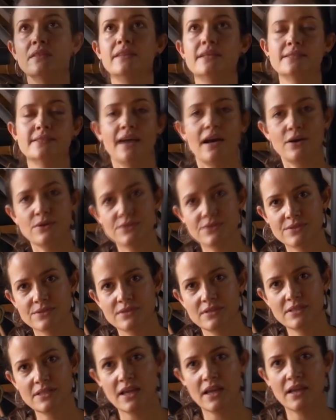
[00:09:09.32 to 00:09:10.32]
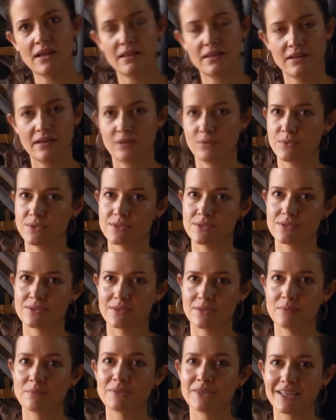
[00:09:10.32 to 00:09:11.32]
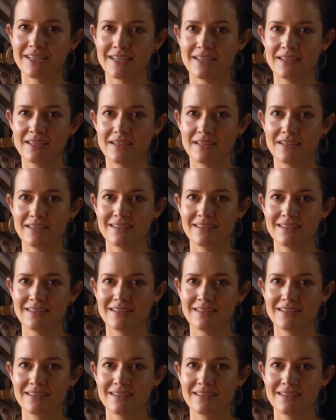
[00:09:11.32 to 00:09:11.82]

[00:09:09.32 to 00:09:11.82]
This house, the day that it was completed,